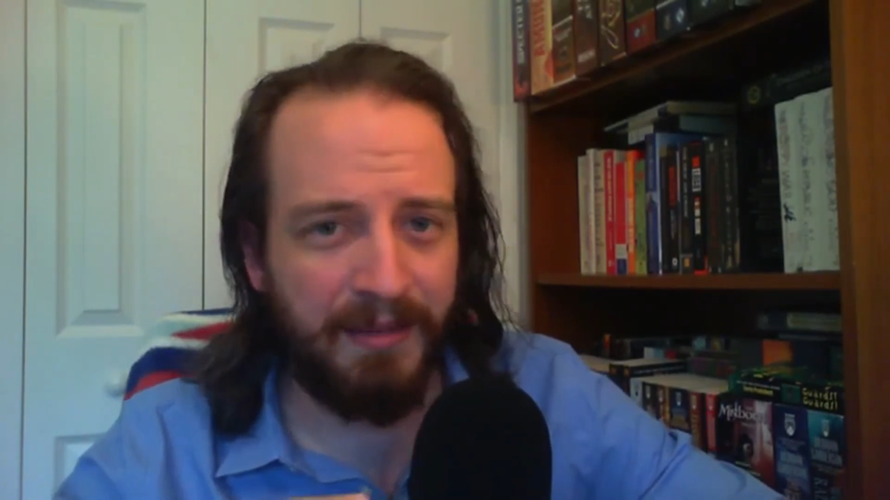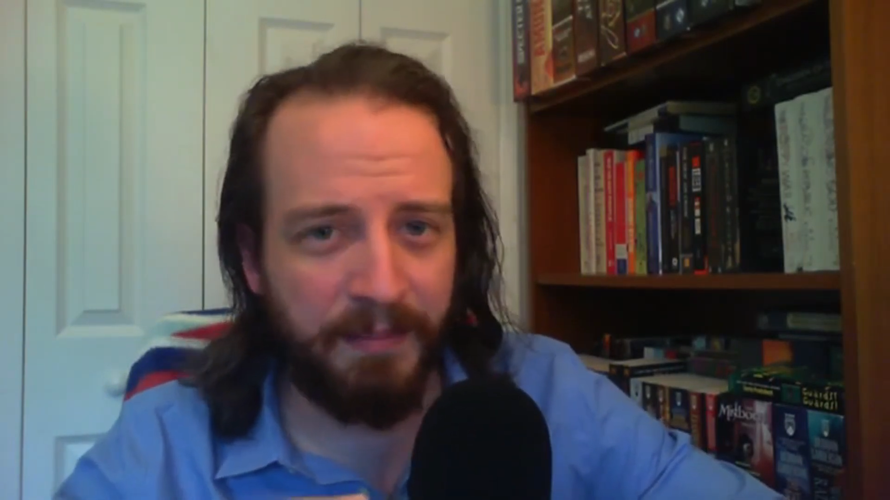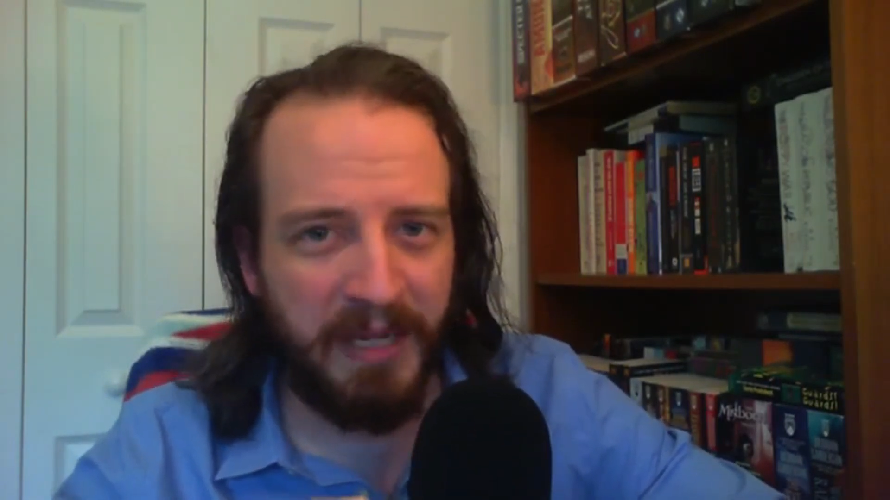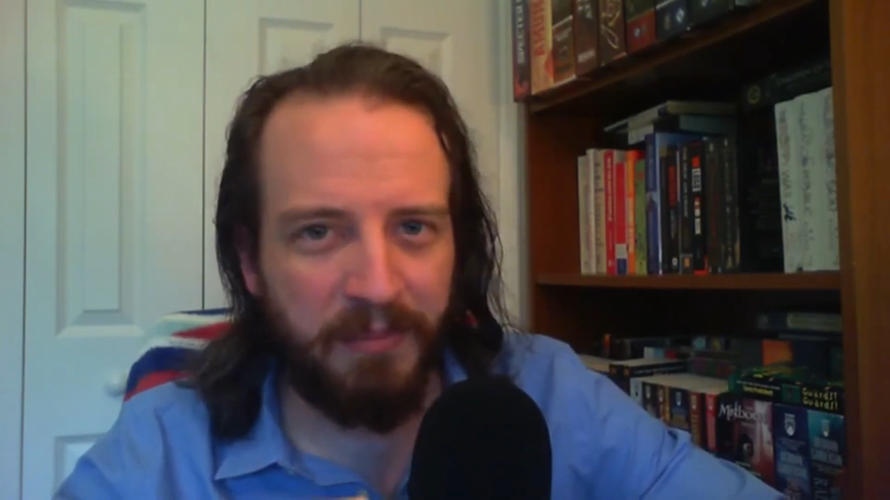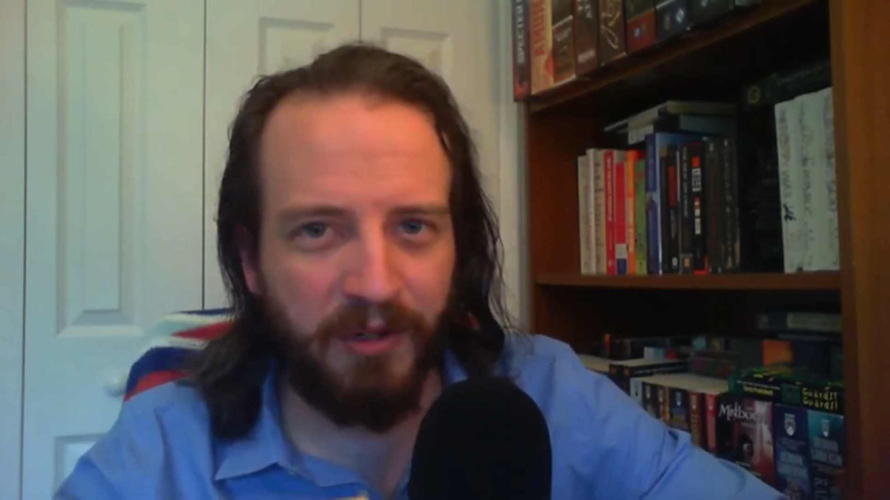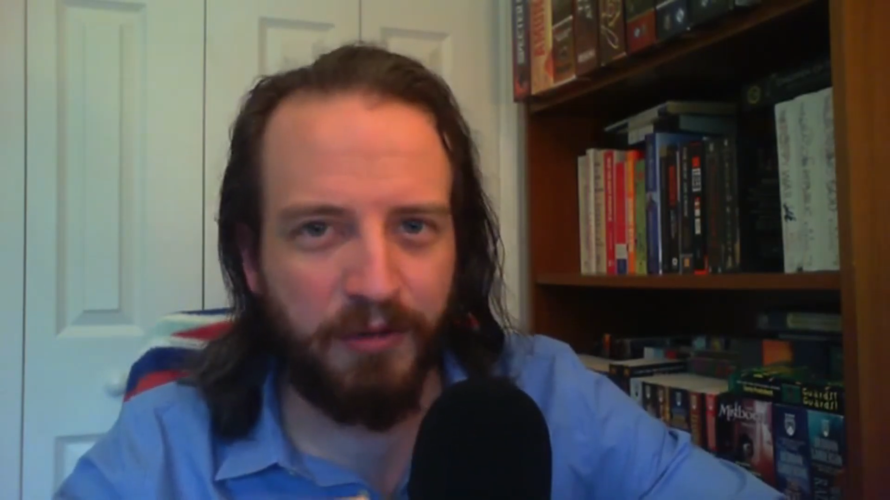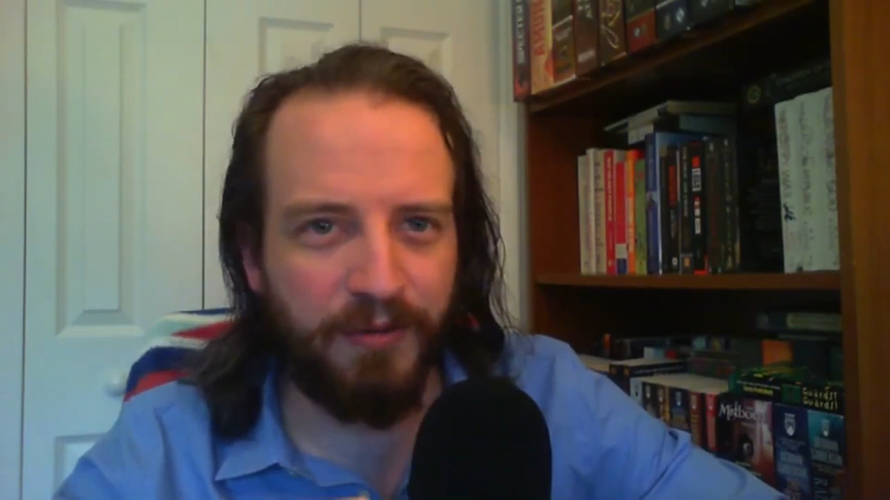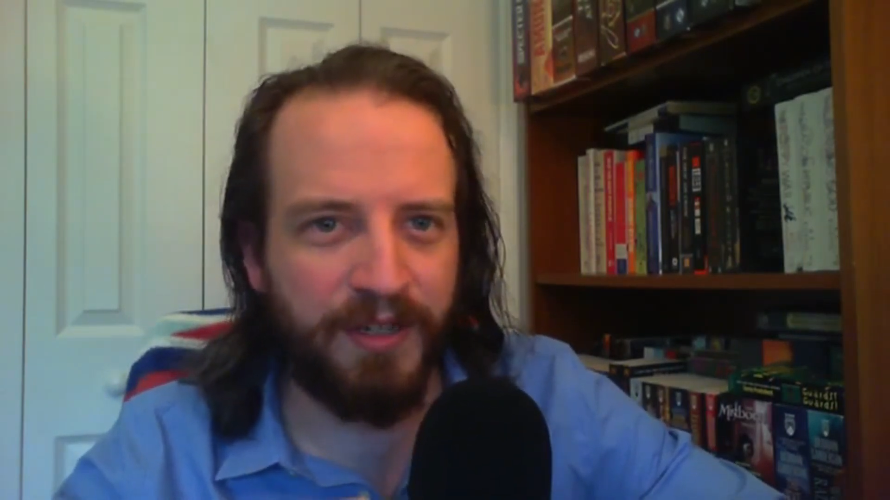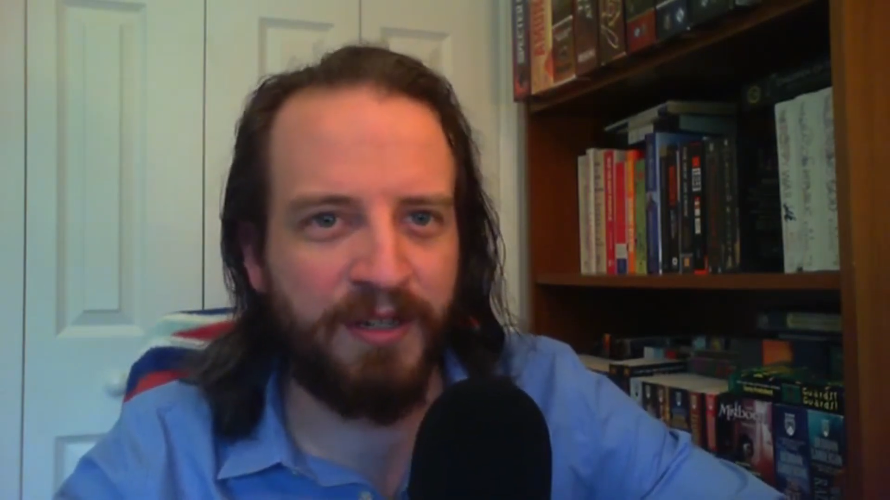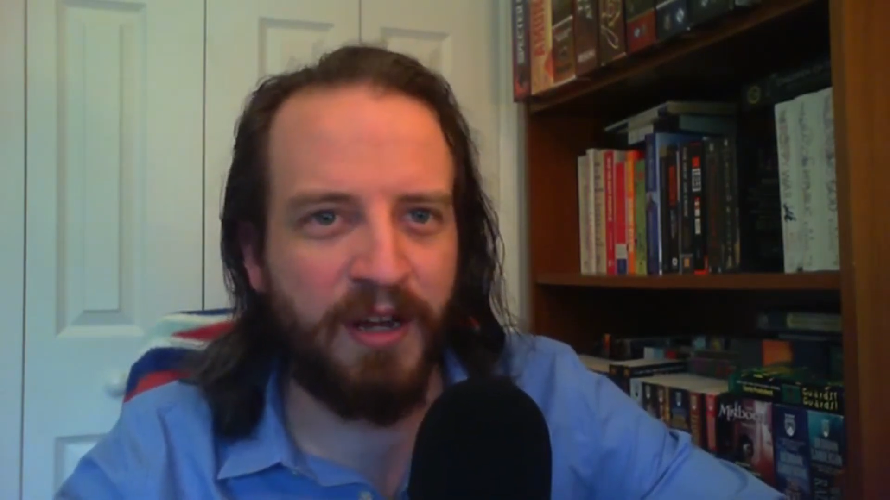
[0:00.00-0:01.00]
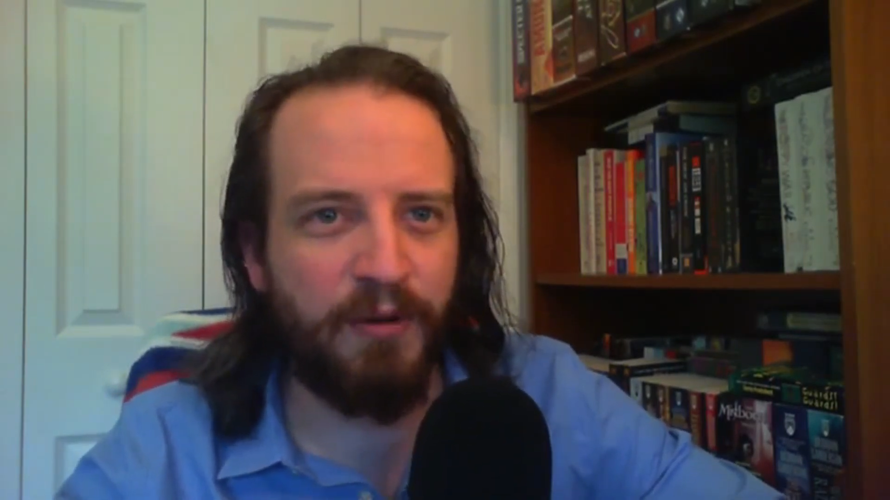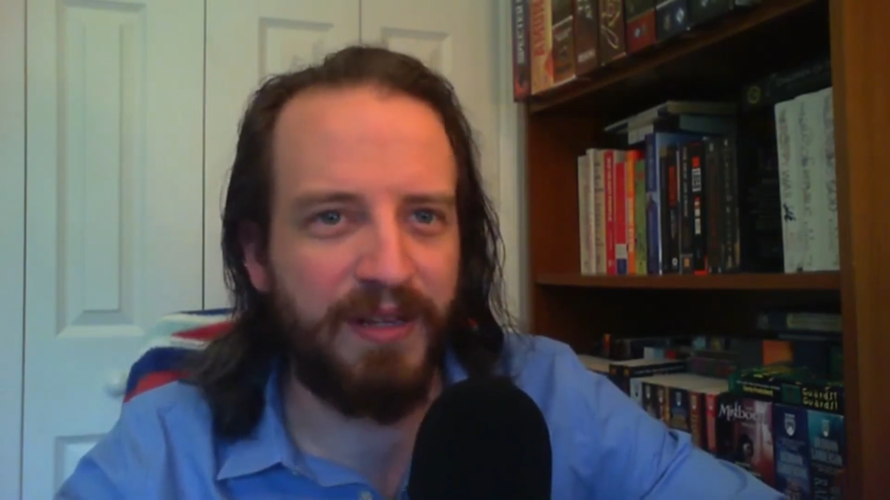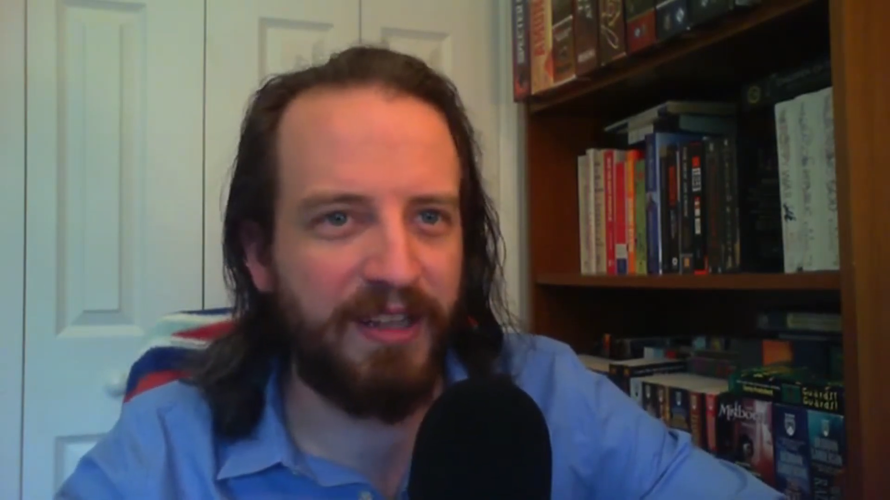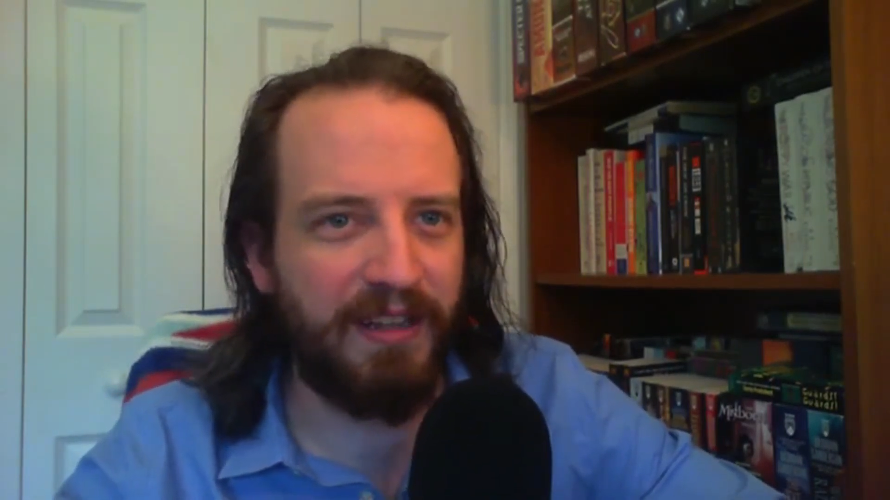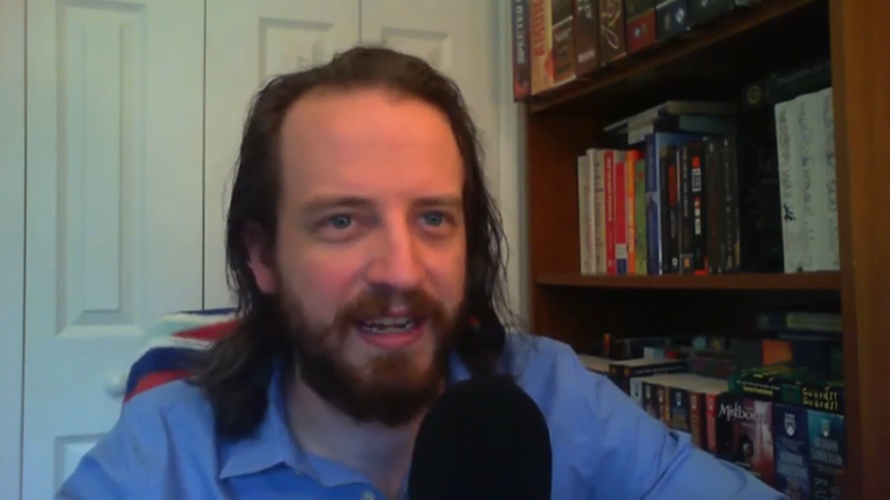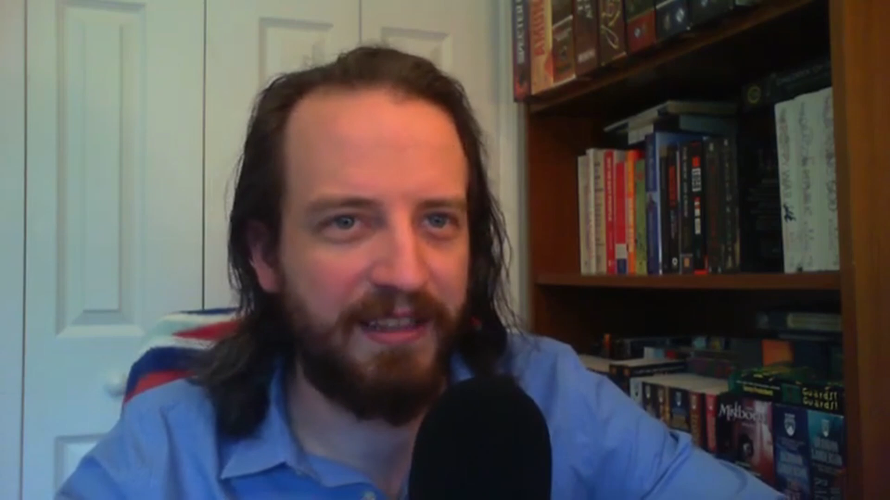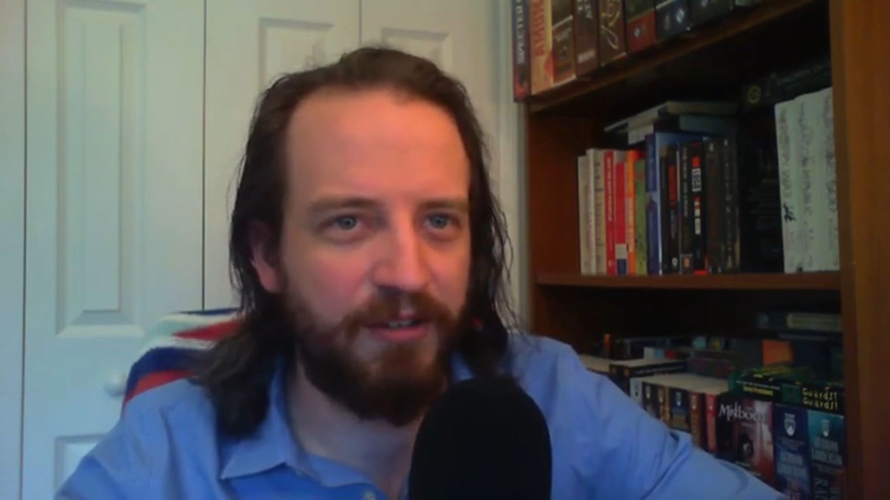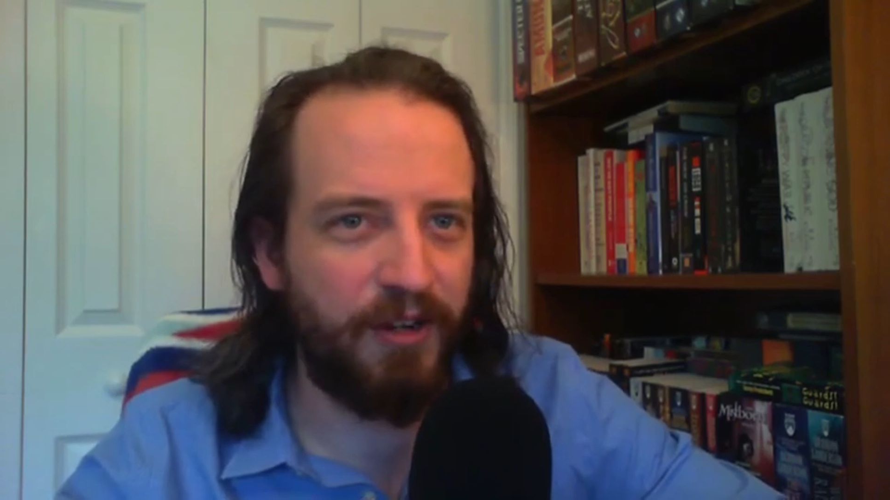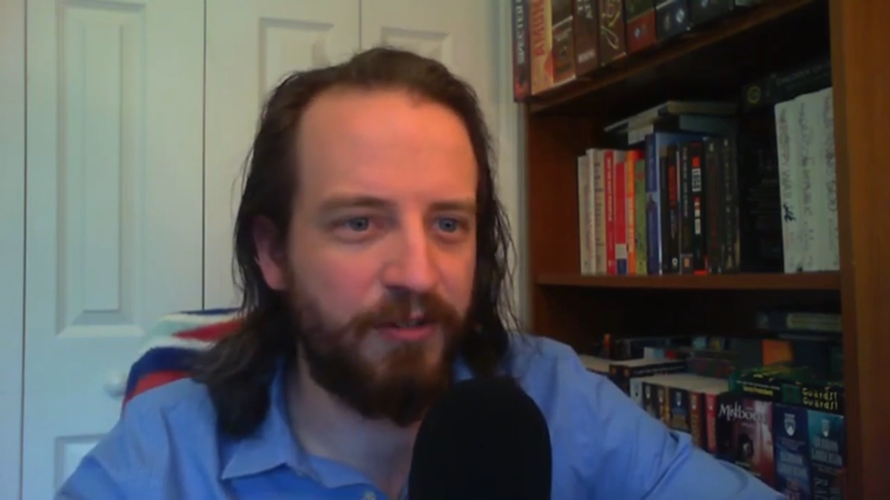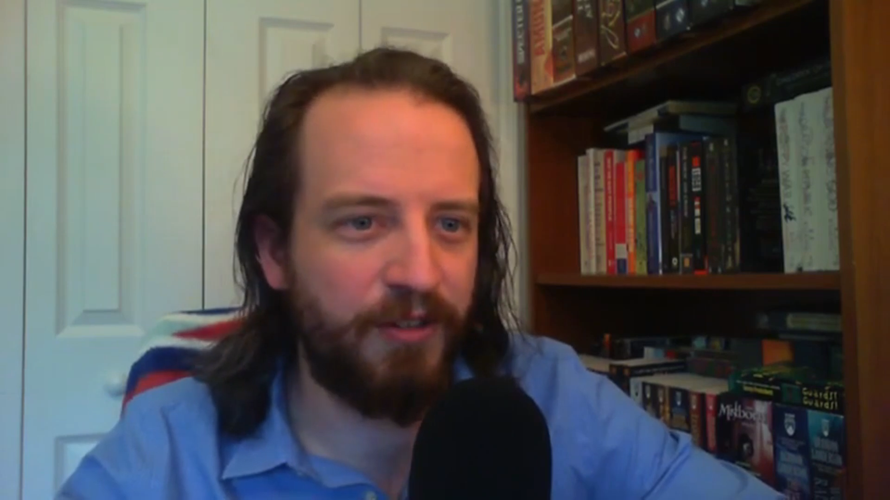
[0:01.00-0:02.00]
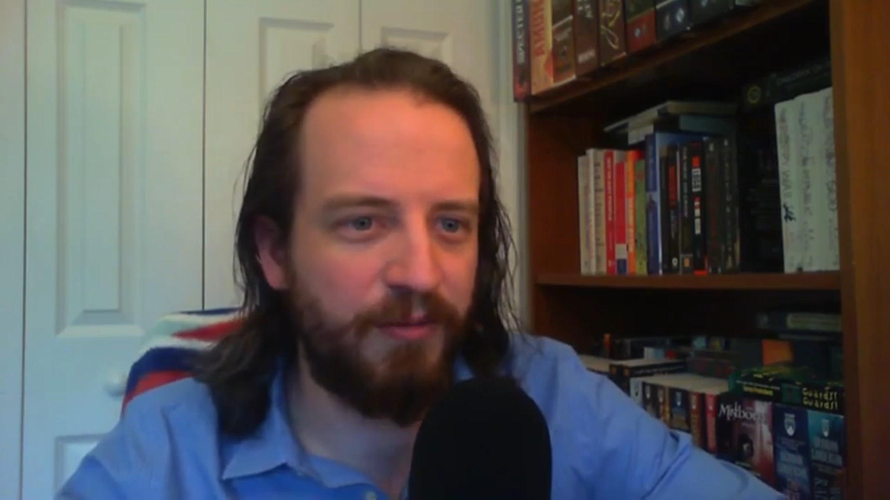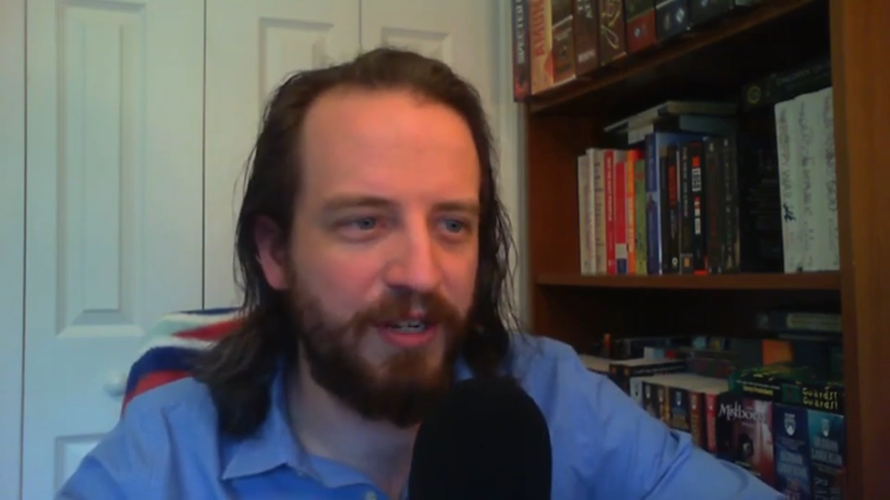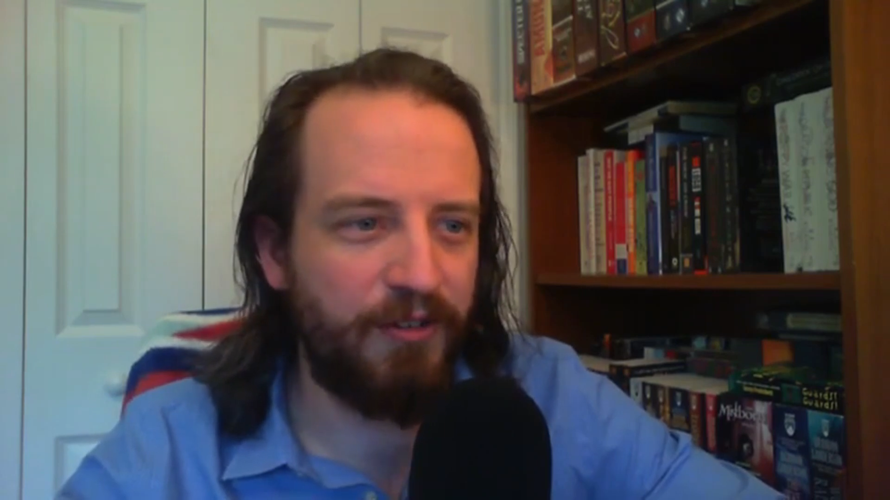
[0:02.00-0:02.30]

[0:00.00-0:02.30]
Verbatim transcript: people who don't even like the chosen one